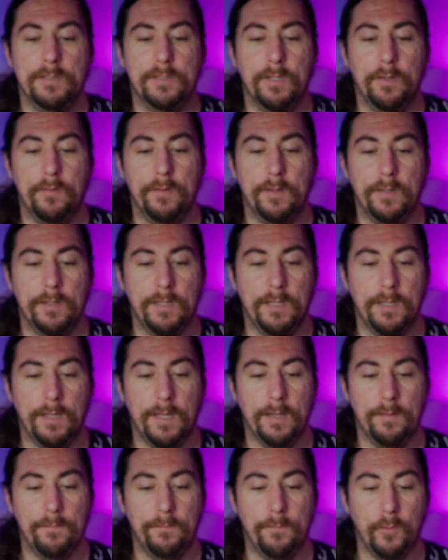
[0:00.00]
so that it can
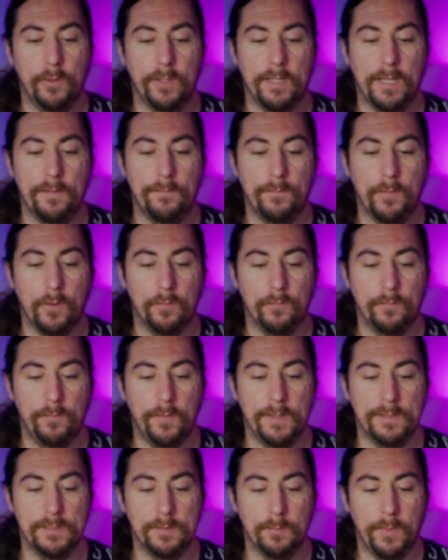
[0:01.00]
get 48-volt
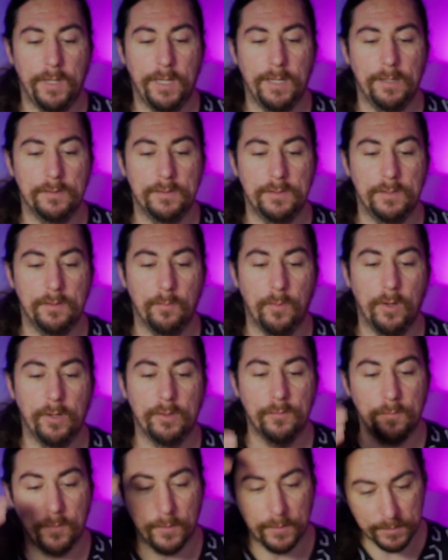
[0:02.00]
phantom power to the
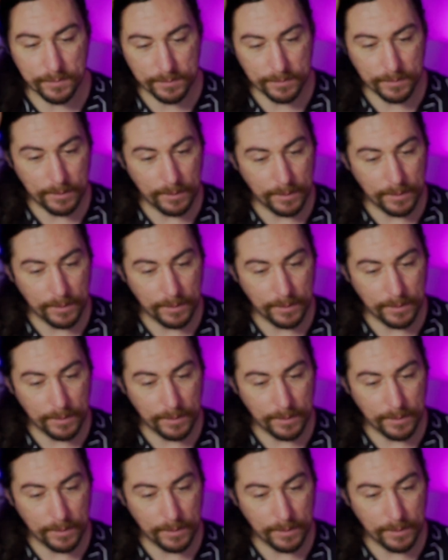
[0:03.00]
microphones.